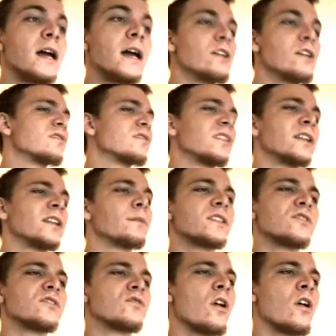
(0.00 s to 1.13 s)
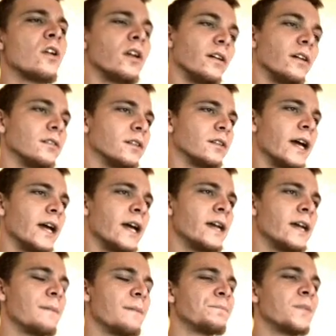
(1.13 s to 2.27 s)
just a little bit stronger, okay?
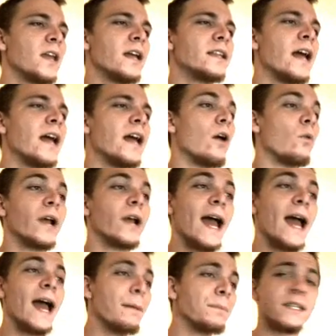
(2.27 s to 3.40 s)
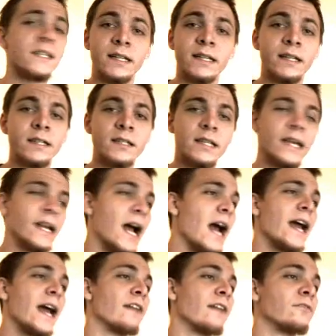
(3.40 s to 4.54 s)
Now, what happens is, and
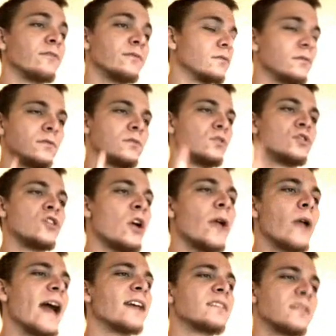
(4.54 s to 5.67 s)
don't ask